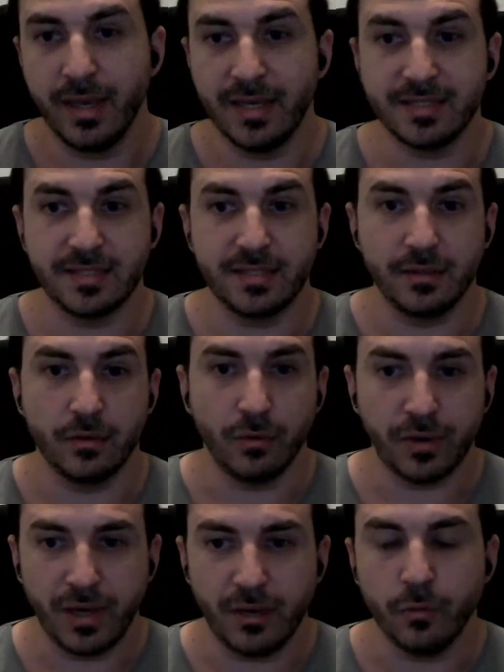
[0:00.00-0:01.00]
and see,
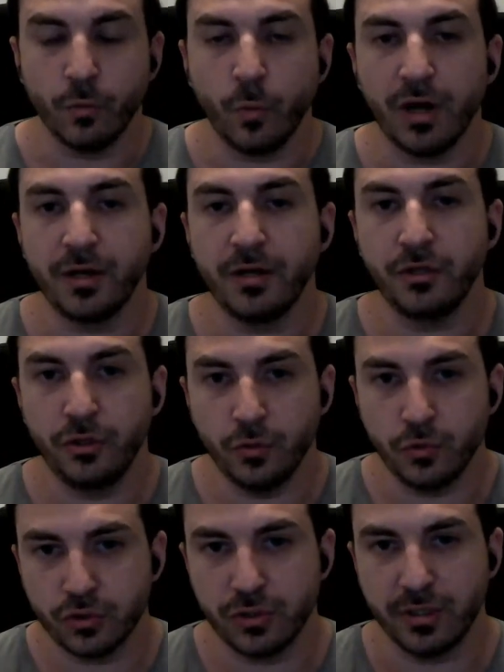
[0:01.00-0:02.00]
okay, what
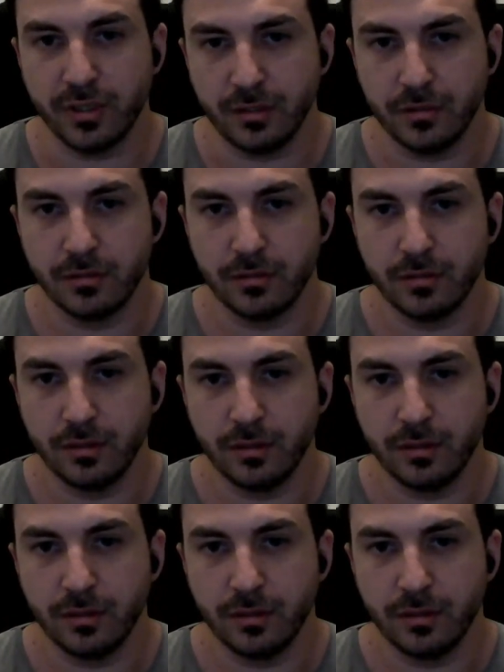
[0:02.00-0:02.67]
usually,